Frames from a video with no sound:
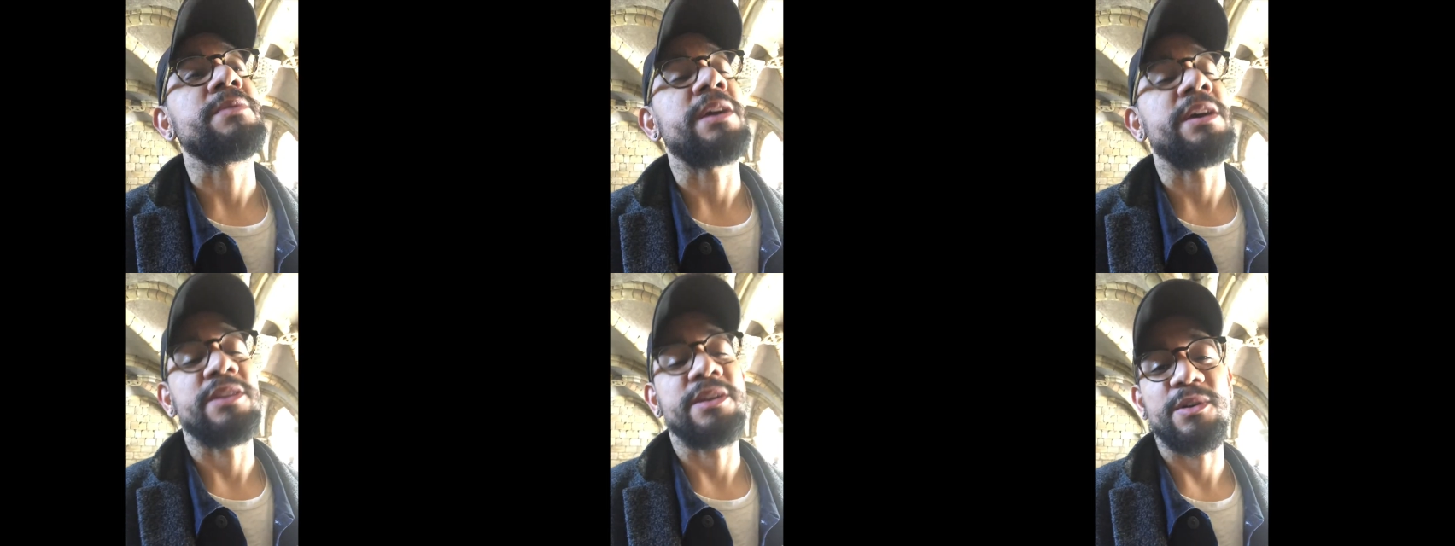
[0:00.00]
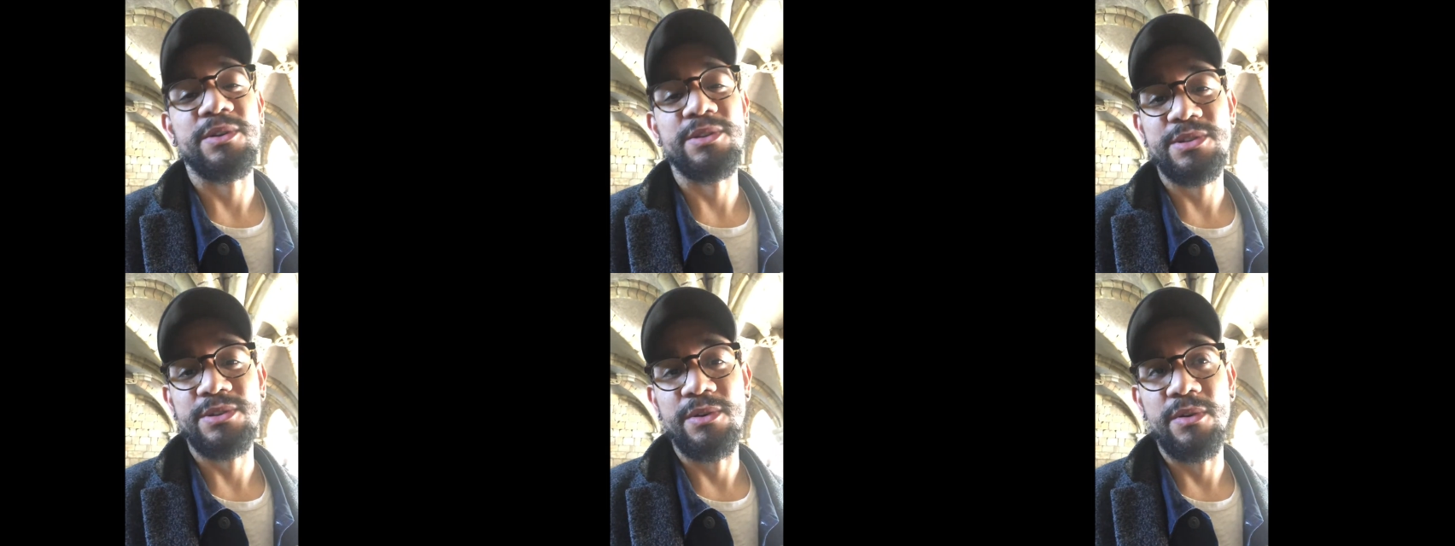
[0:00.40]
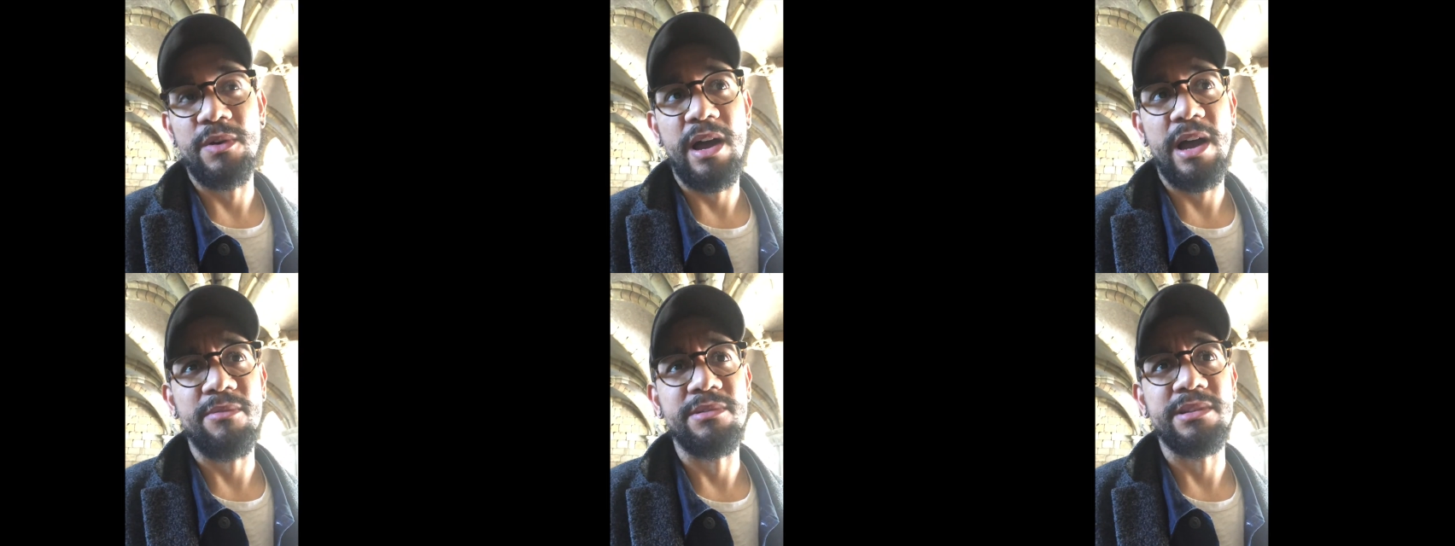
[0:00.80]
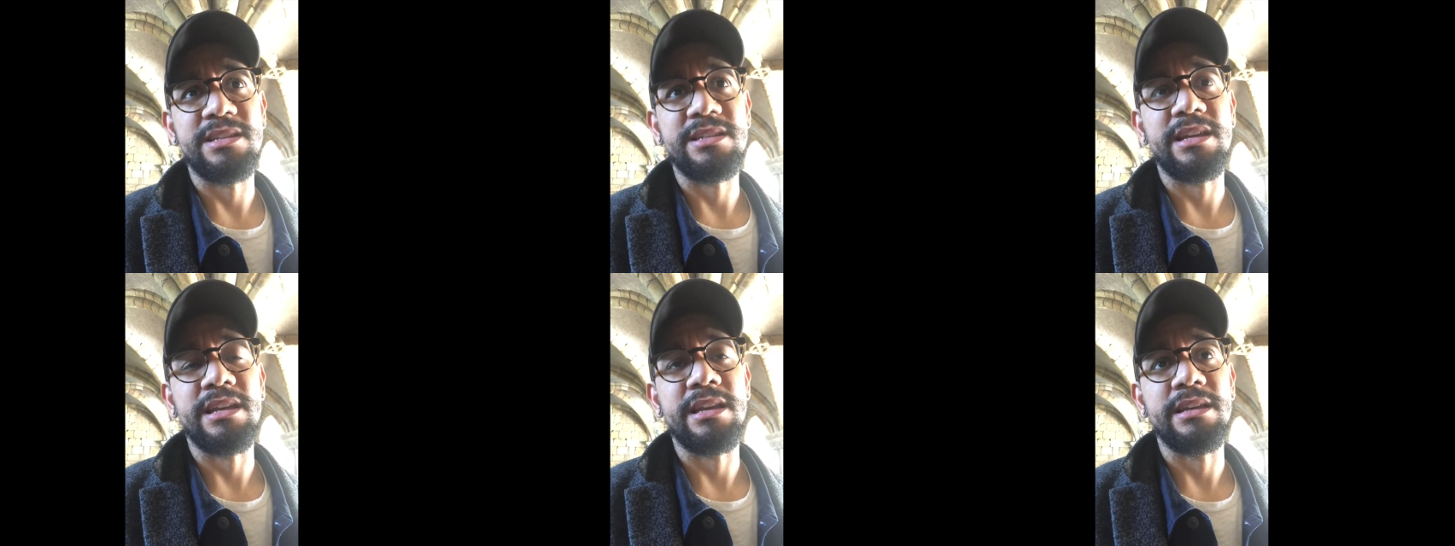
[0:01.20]
And then also, I would
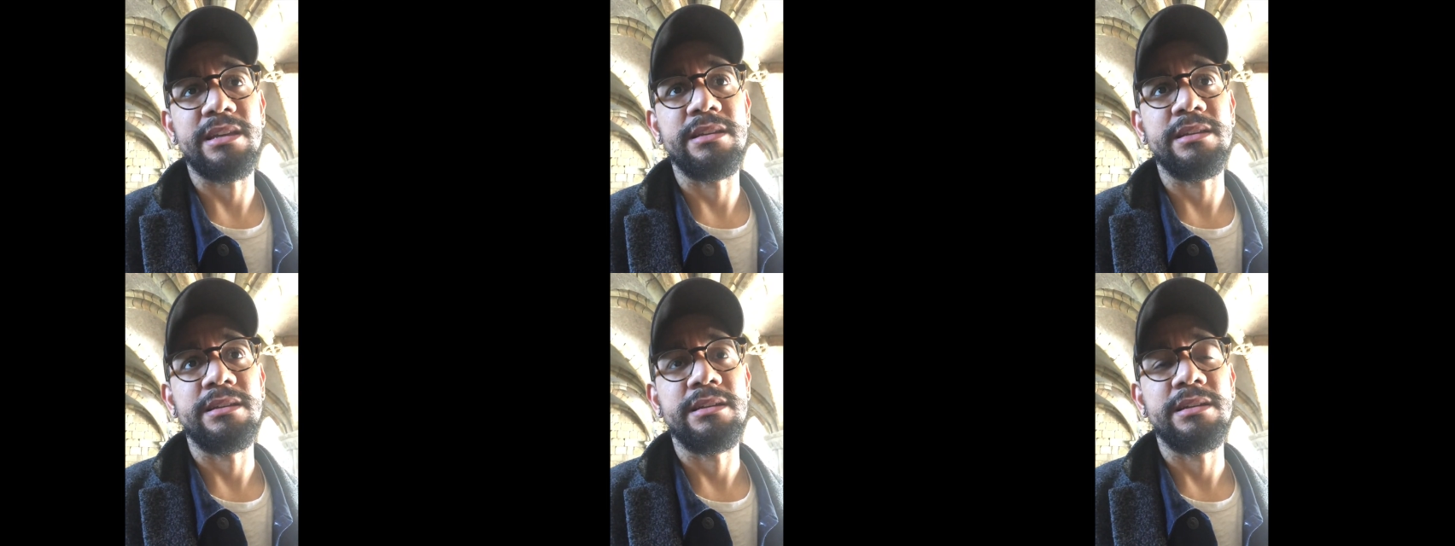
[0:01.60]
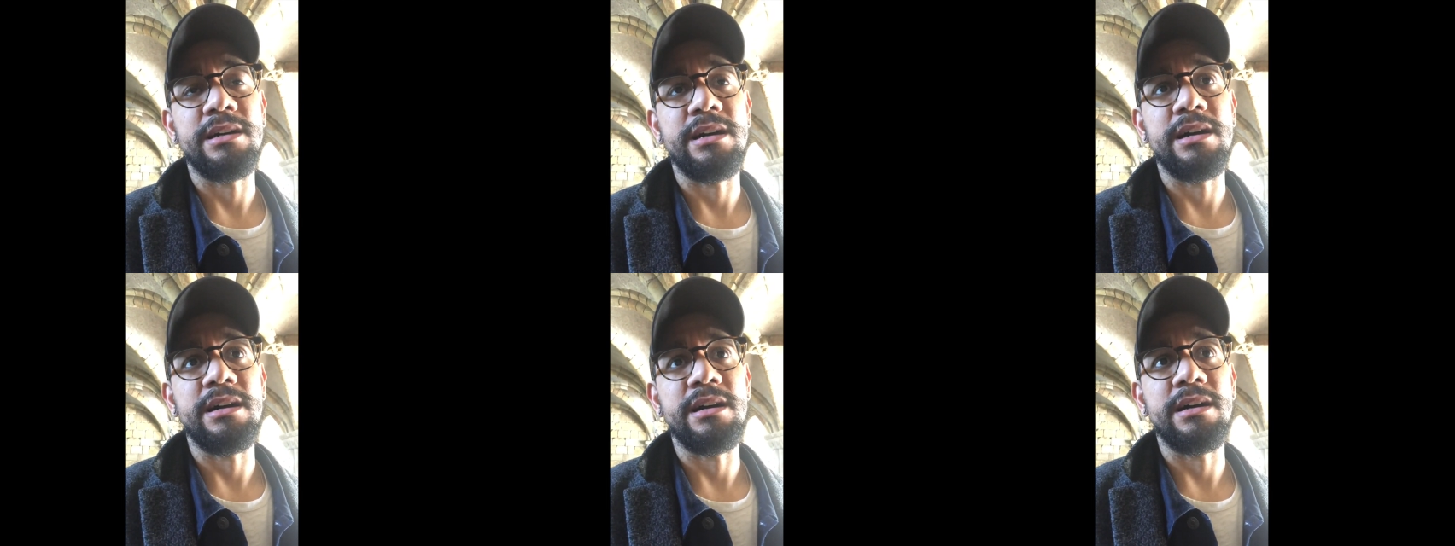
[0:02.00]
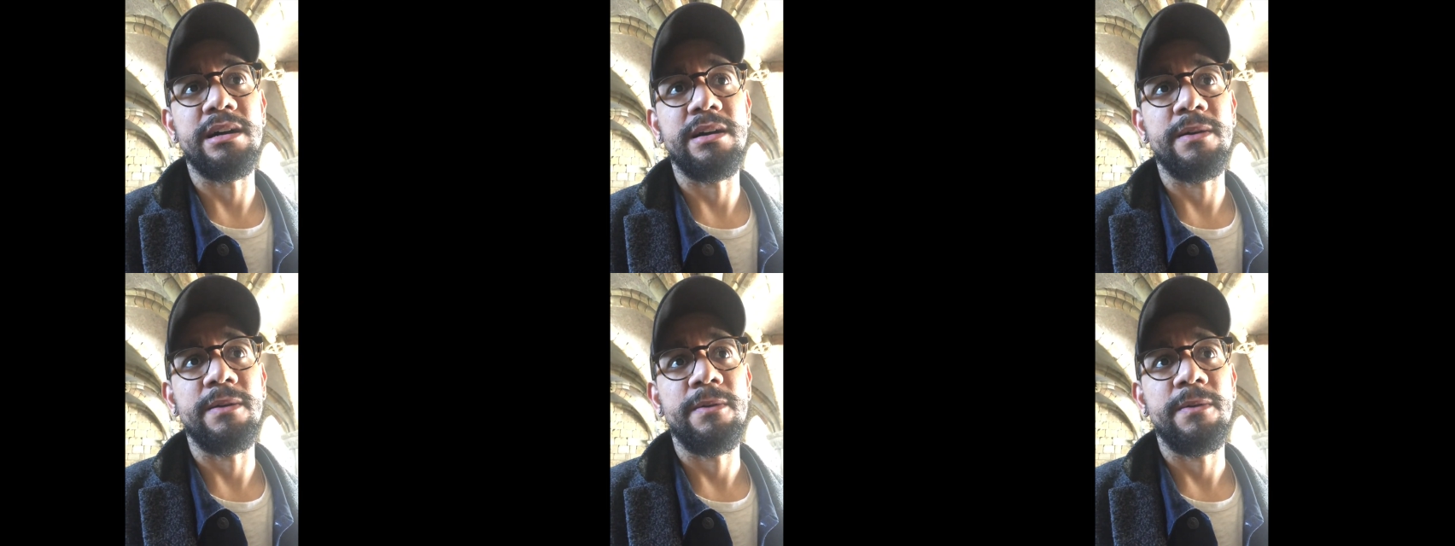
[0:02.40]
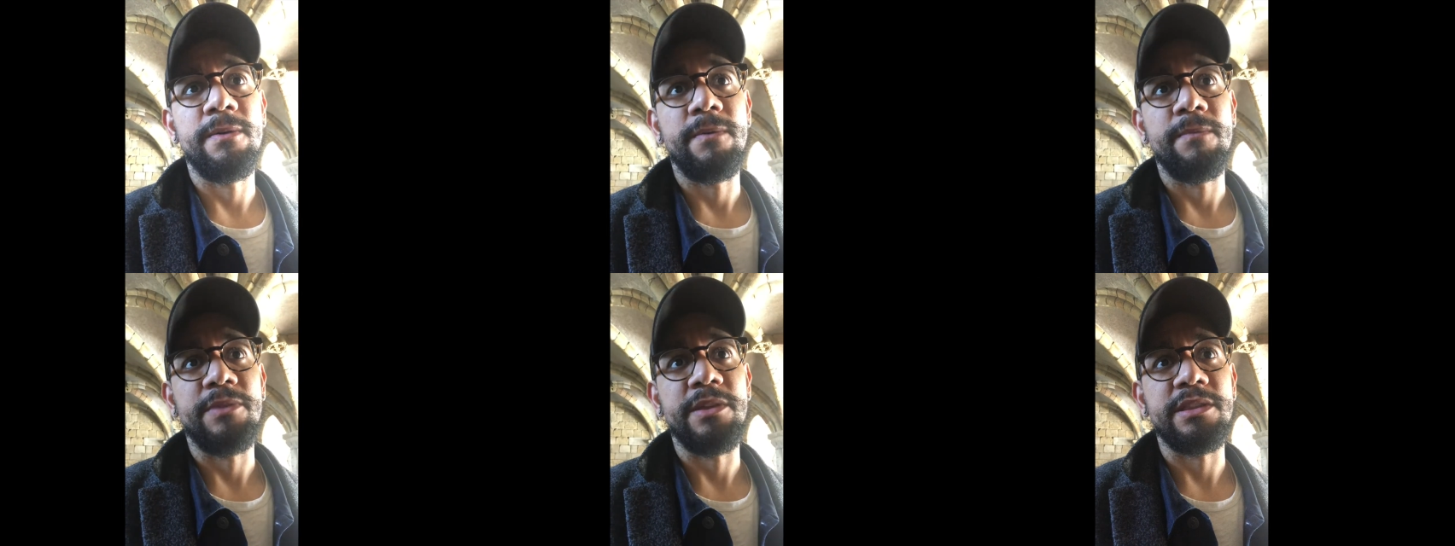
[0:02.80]
say
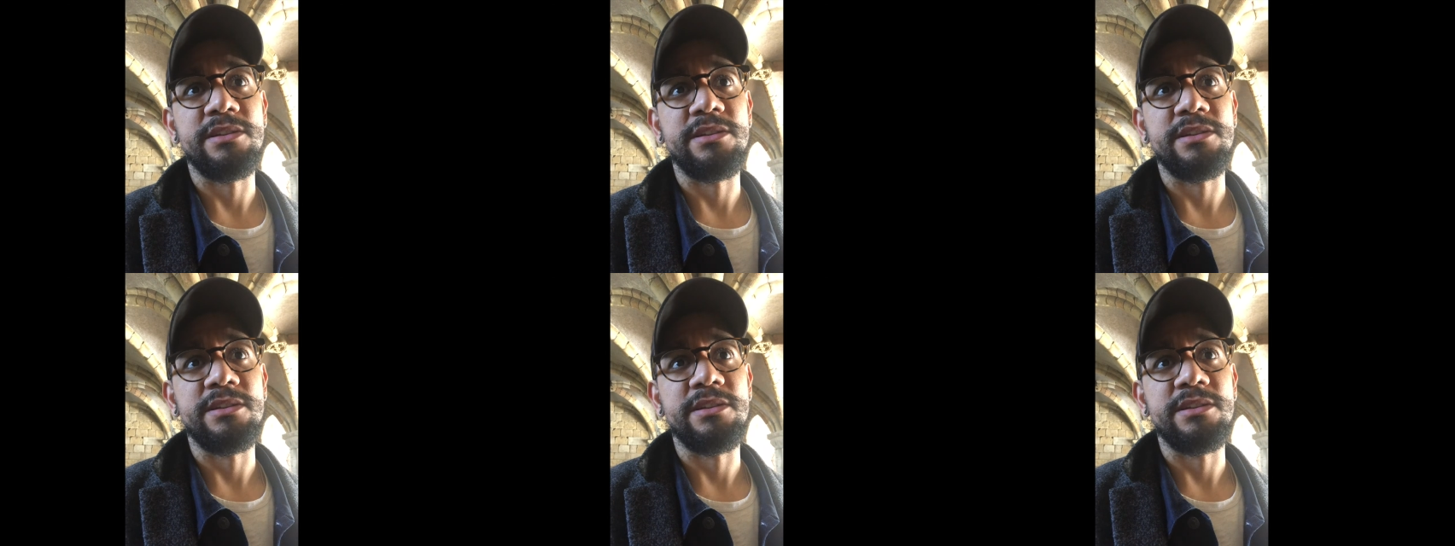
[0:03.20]
that